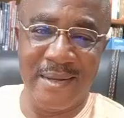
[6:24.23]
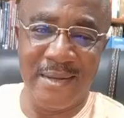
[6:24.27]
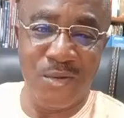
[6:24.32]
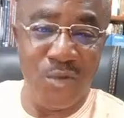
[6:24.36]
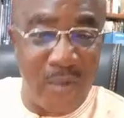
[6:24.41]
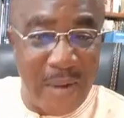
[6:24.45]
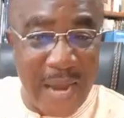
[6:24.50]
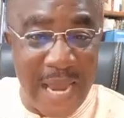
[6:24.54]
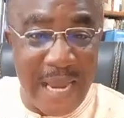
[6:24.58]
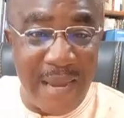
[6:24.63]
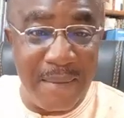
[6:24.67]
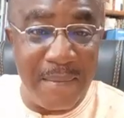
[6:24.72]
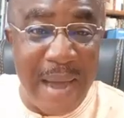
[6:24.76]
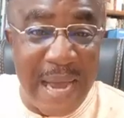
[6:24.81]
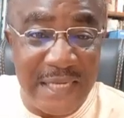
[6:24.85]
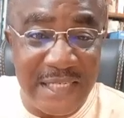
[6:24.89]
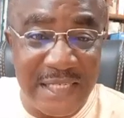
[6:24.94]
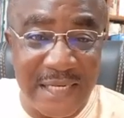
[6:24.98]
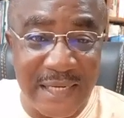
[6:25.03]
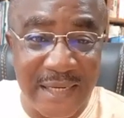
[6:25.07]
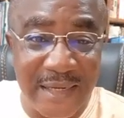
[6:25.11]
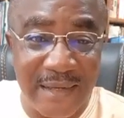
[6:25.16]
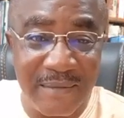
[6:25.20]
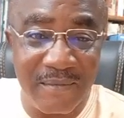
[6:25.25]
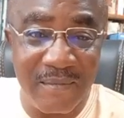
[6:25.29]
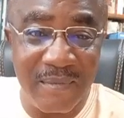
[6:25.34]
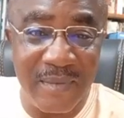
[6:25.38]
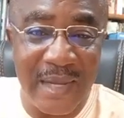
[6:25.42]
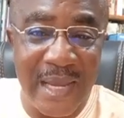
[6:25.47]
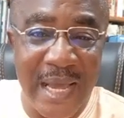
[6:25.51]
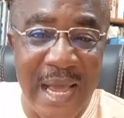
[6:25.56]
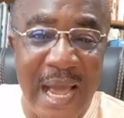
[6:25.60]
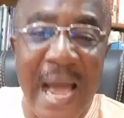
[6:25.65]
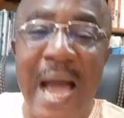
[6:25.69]
You can imagine
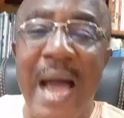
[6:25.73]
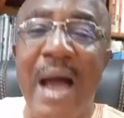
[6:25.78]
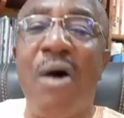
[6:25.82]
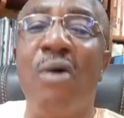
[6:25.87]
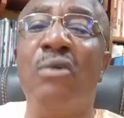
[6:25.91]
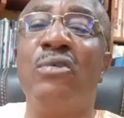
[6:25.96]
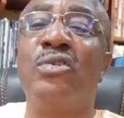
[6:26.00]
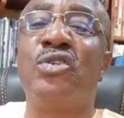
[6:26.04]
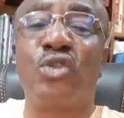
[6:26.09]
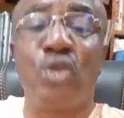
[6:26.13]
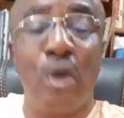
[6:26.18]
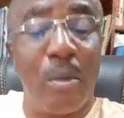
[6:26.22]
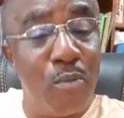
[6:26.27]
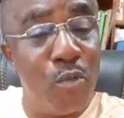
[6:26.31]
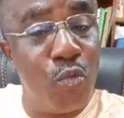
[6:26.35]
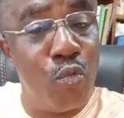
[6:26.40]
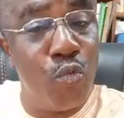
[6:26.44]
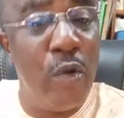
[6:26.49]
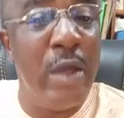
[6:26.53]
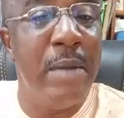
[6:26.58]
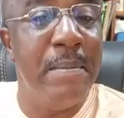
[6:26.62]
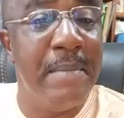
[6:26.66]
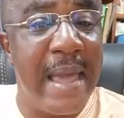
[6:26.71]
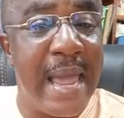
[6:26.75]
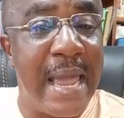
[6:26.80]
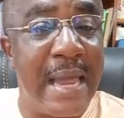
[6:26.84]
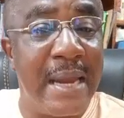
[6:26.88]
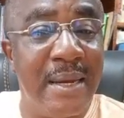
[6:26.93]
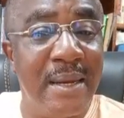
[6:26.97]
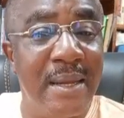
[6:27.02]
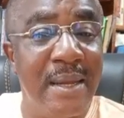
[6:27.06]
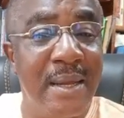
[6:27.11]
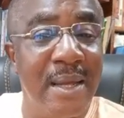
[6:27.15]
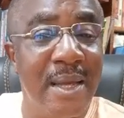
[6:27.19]
how some
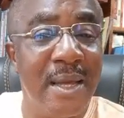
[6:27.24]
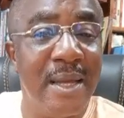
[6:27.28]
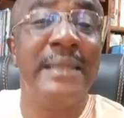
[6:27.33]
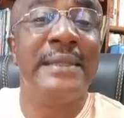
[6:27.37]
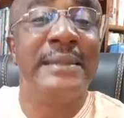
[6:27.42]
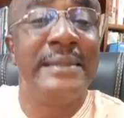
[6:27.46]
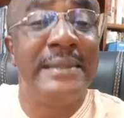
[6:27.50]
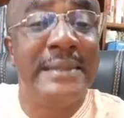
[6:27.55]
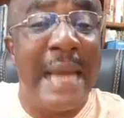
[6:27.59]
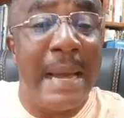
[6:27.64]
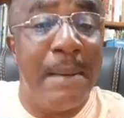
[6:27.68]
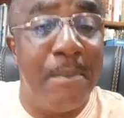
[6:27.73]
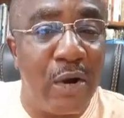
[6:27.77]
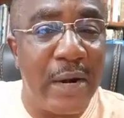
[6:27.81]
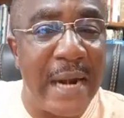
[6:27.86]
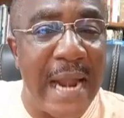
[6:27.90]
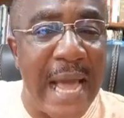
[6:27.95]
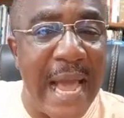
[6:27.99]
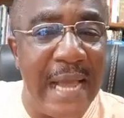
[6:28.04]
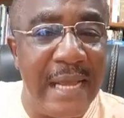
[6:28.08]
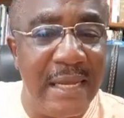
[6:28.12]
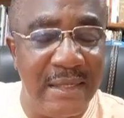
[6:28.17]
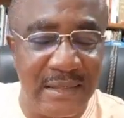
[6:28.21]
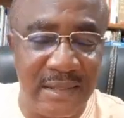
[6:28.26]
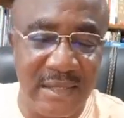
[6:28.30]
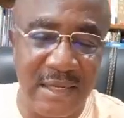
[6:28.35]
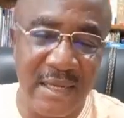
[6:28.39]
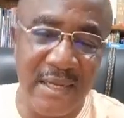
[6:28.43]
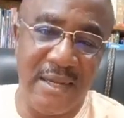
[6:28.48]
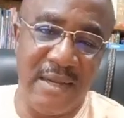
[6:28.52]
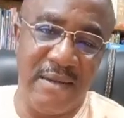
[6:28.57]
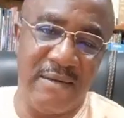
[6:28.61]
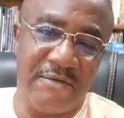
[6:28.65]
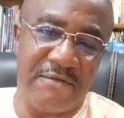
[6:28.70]
women demonize
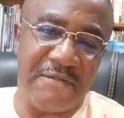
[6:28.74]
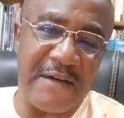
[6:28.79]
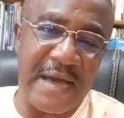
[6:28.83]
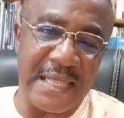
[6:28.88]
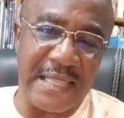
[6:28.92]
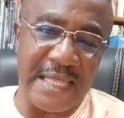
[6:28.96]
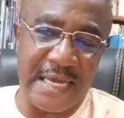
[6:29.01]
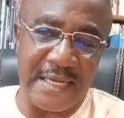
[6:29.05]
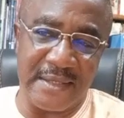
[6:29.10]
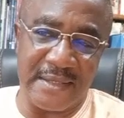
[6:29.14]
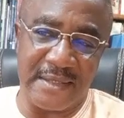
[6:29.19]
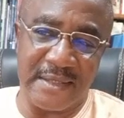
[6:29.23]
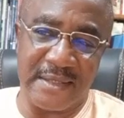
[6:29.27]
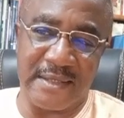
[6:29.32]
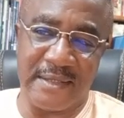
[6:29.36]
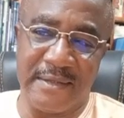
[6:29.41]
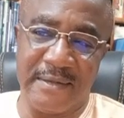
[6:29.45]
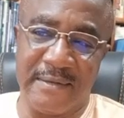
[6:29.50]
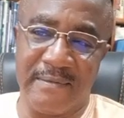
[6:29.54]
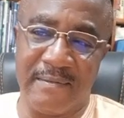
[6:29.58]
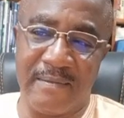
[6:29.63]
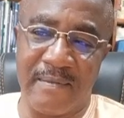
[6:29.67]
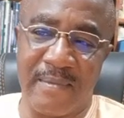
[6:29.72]
fathers.